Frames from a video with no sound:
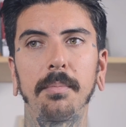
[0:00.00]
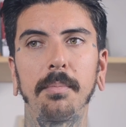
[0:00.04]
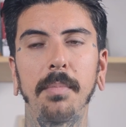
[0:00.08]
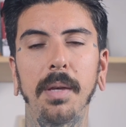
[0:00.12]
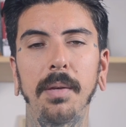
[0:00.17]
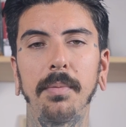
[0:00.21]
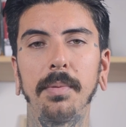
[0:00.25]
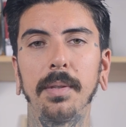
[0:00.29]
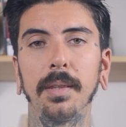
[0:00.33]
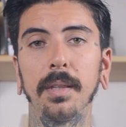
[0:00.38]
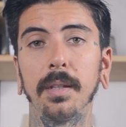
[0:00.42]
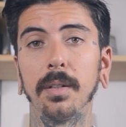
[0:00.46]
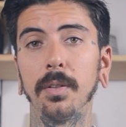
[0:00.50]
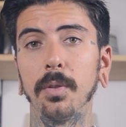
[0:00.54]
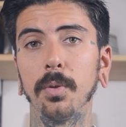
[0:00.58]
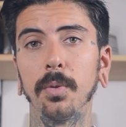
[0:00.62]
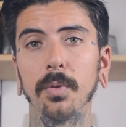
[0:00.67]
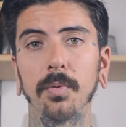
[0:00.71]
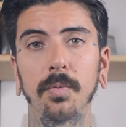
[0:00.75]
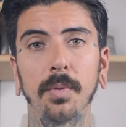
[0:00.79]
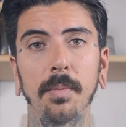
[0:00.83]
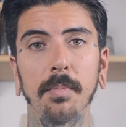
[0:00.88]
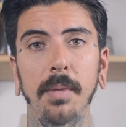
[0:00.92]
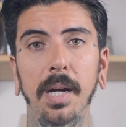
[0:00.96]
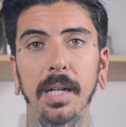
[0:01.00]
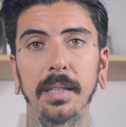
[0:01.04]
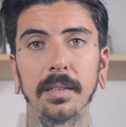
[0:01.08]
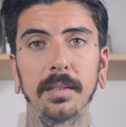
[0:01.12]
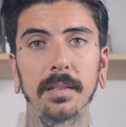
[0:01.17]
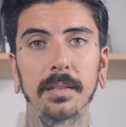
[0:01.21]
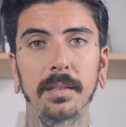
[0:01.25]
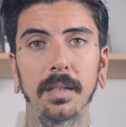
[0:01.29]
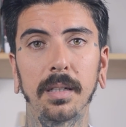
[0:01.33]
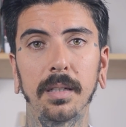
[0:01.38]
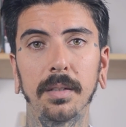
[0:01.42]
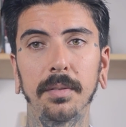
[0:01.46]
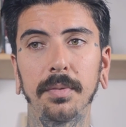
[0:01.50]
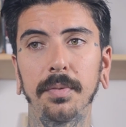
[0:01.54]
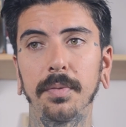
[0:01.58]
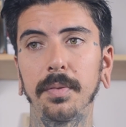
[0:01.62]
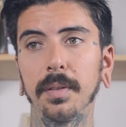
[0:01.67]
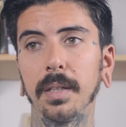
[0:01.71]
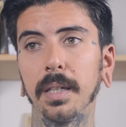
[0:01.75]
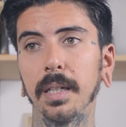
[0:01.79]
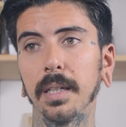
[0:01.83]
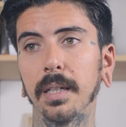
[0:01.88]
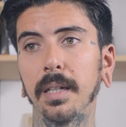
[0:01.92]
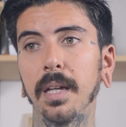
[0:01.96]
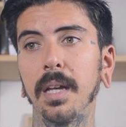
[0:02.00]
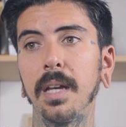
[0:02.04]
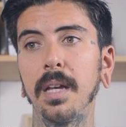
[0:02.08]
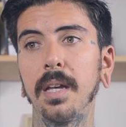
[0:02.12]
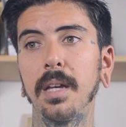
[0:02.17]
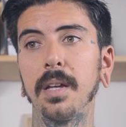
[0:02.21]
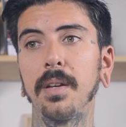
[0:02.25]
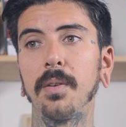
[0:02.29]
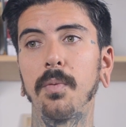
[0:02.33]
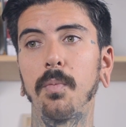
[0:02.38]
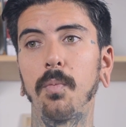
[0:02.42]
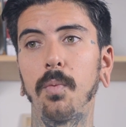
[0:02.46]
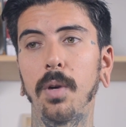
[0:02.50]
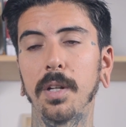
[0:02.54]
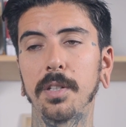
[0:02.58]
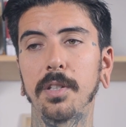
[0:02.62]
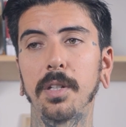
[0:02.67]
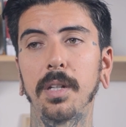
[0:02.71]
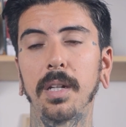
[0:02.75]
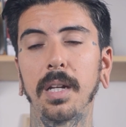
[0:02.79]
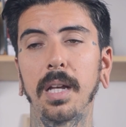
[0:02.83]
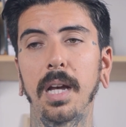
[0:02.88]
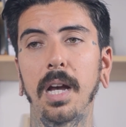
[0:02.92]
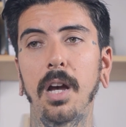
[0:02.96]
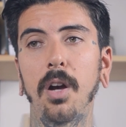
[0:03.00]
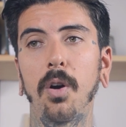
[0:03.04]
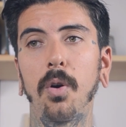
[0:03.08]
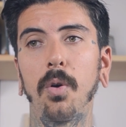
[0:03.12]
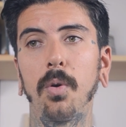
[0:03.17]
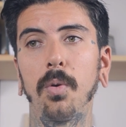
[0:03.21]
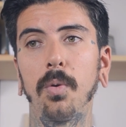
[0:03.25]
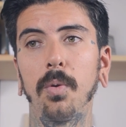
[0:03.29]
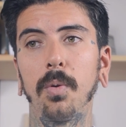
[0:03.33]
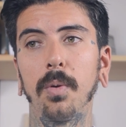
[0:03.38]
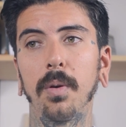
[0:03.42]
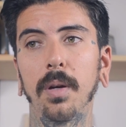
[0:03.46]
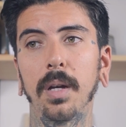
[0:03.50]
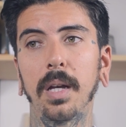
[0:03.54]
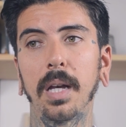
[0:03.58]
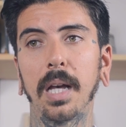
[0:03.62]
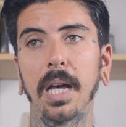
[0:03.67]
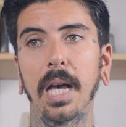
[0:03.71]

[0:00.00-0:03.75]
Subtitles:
maybe the news reminds us of, like watching how